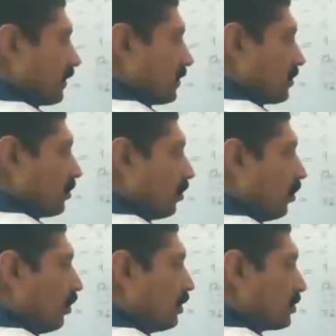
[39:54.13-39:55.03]
So
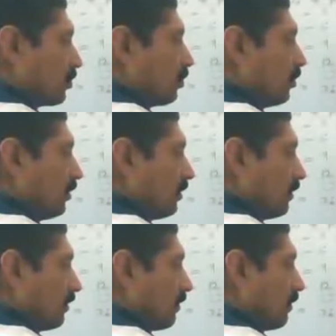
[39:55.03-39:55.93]
whole school
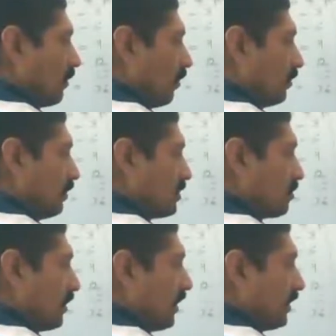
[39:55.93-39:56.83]
on this
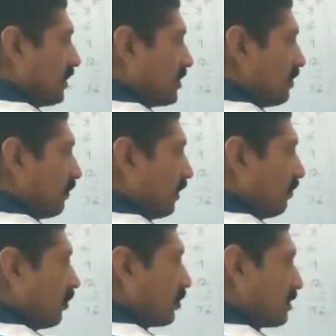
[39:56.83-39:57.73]
plantation one
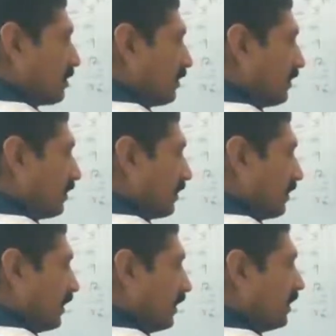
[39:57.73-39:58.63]
Mahotsav
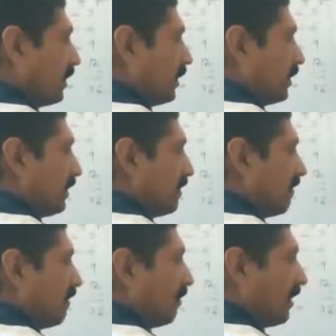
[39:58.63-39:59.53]
day, they
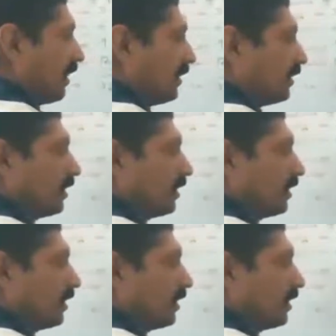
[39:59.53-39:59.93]
will plant